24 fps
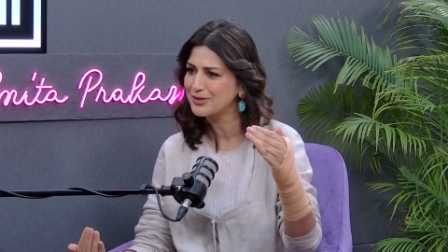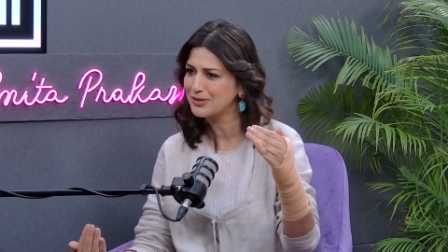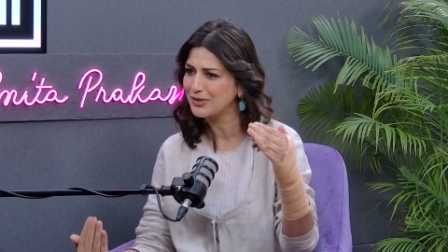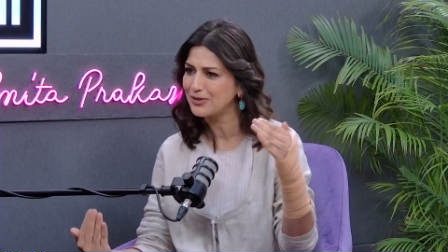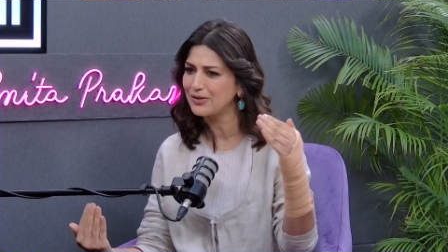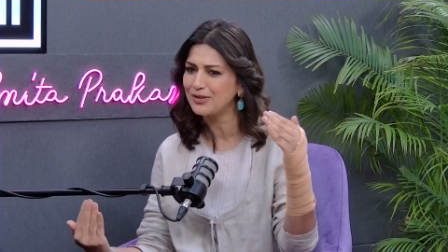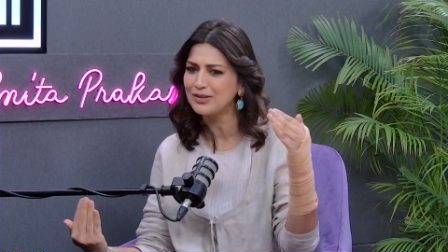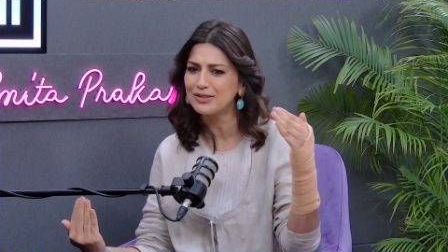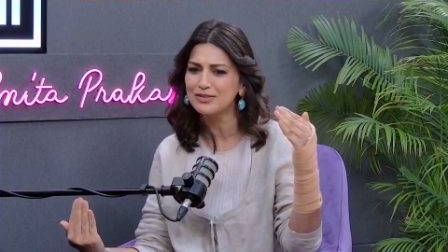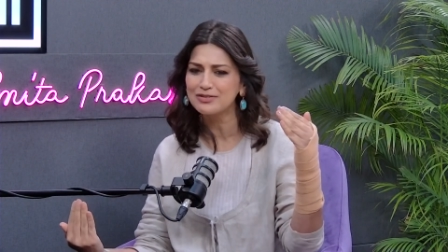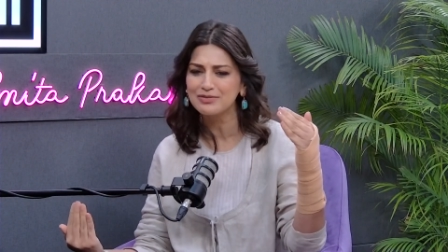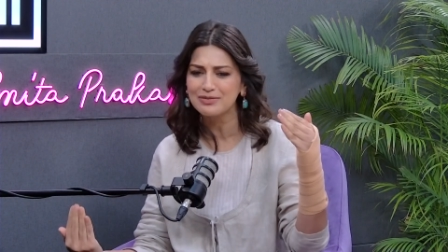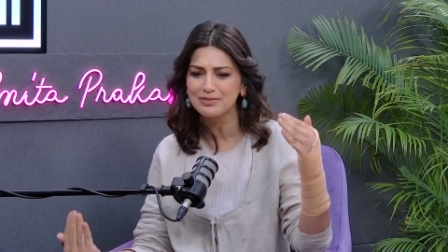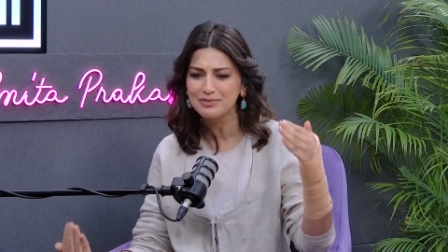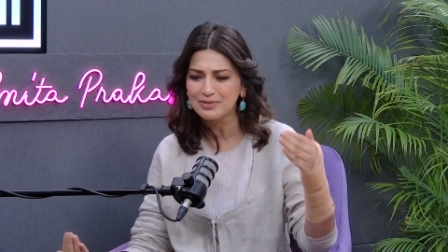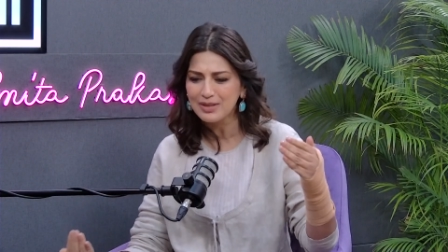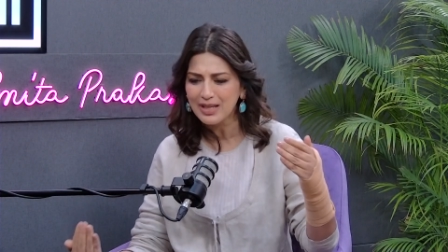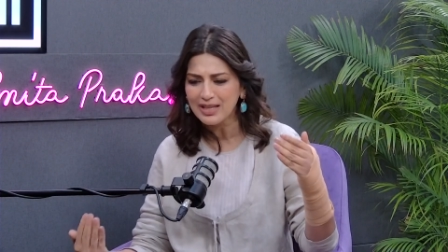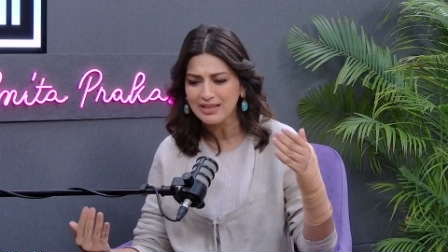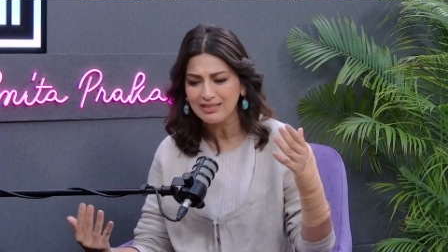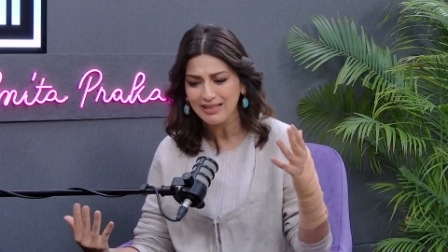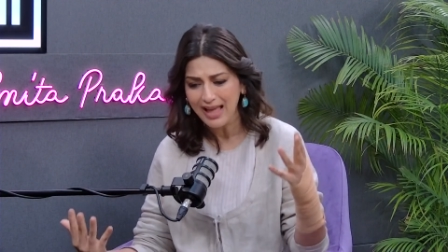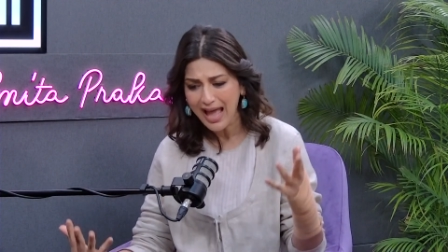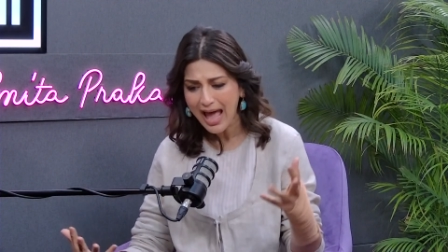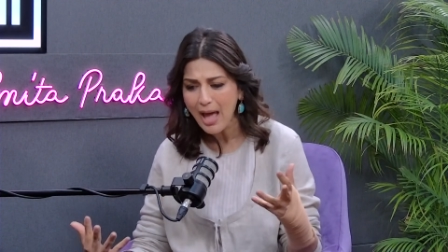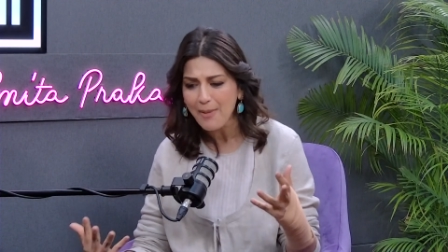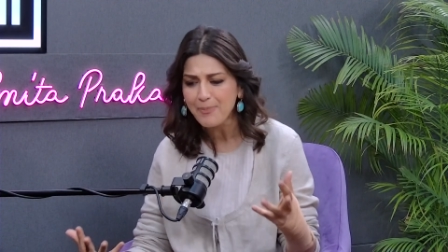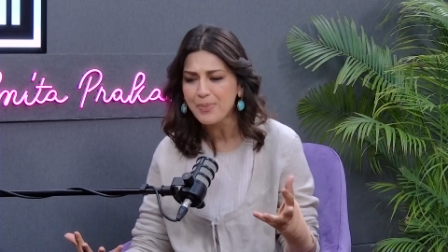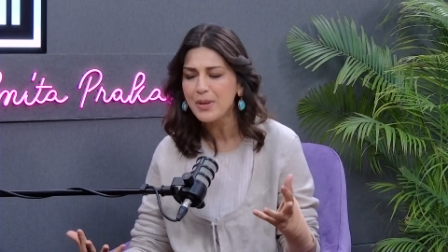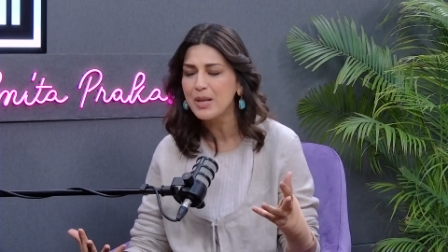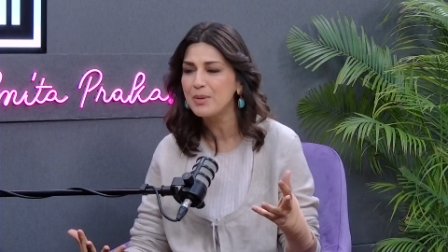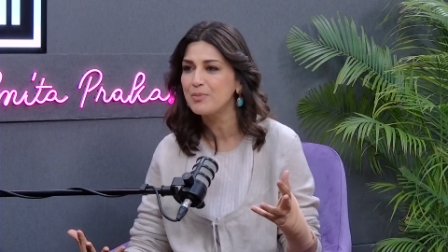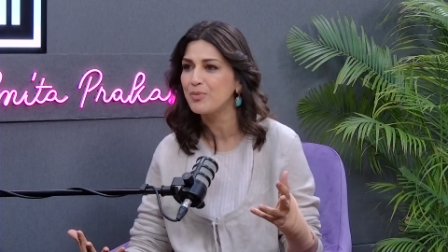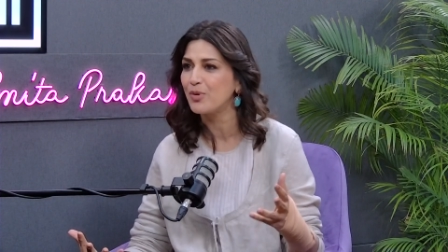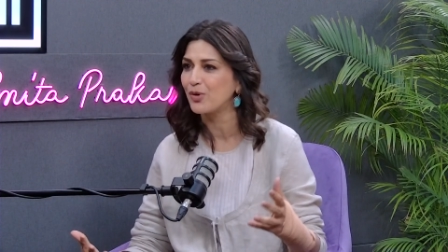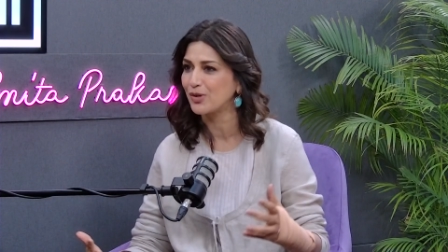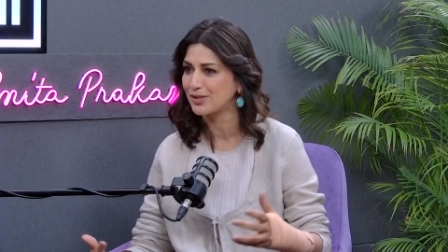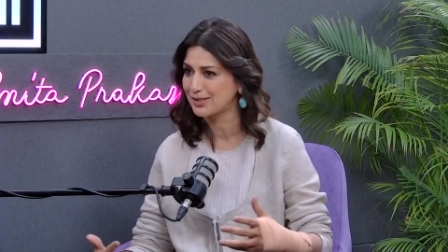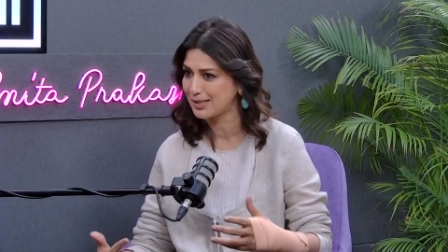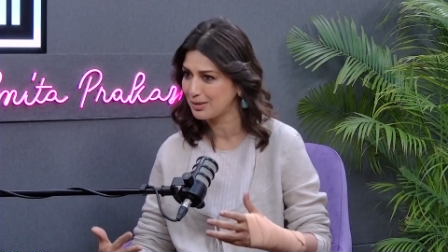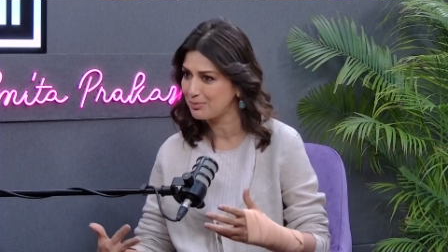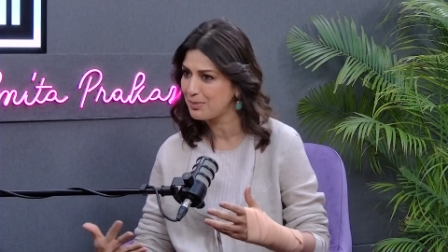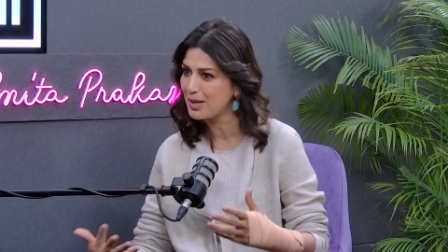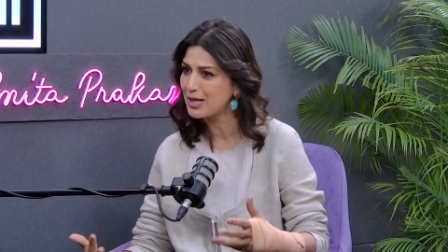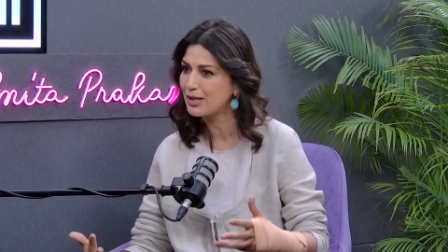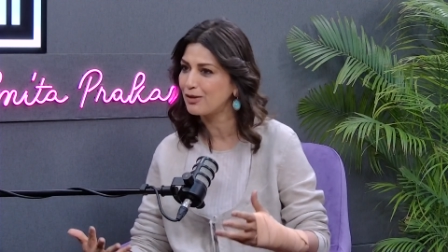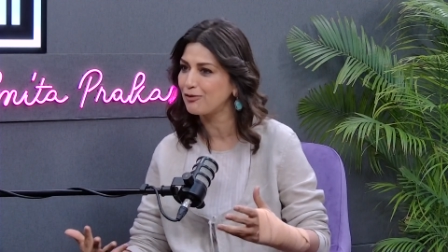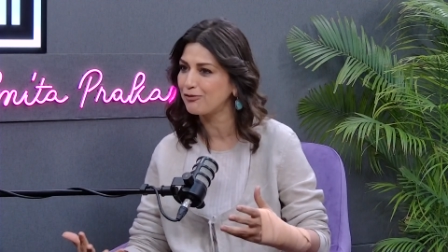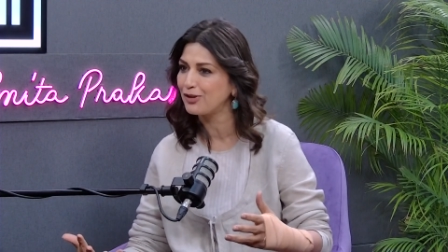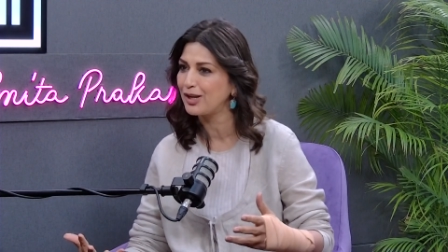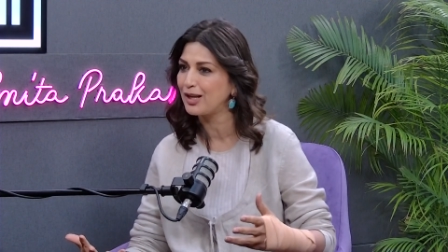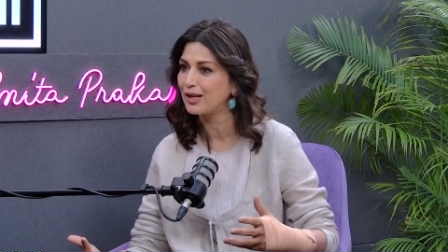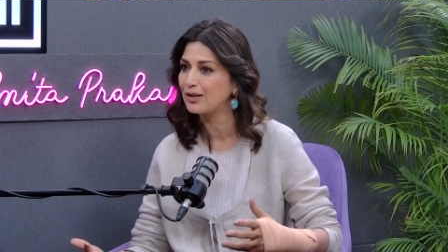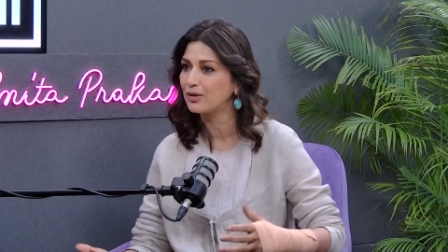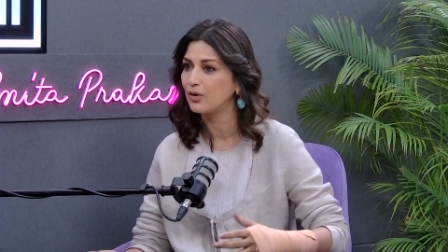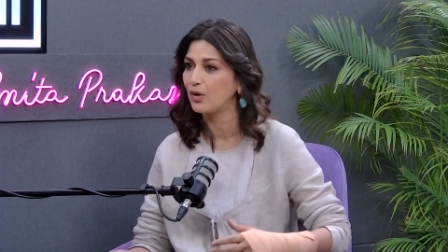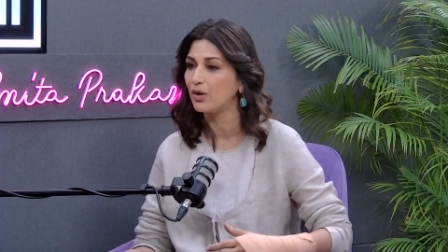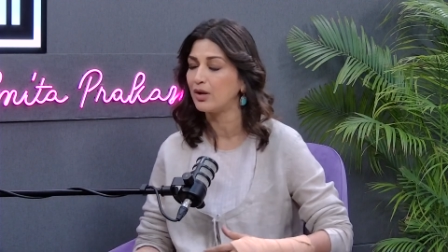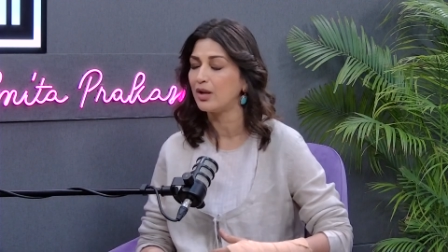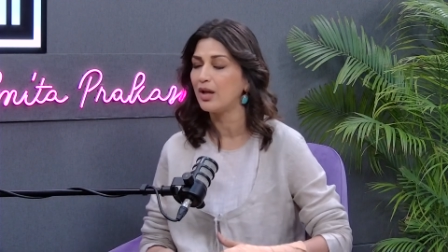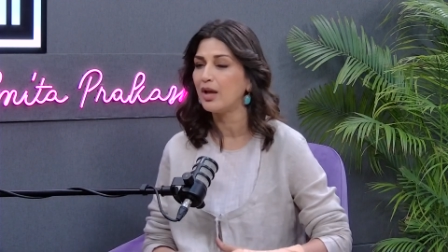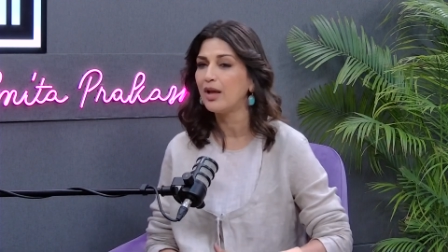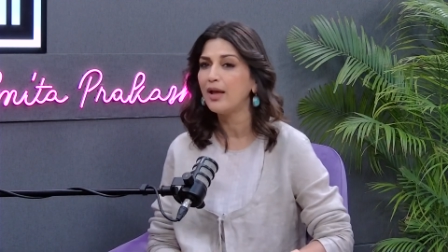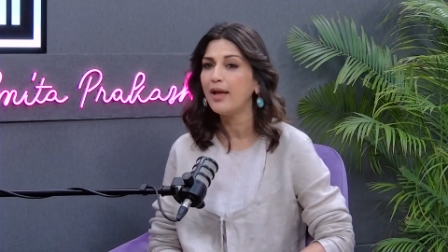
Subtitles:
the happy books, they make you feel good.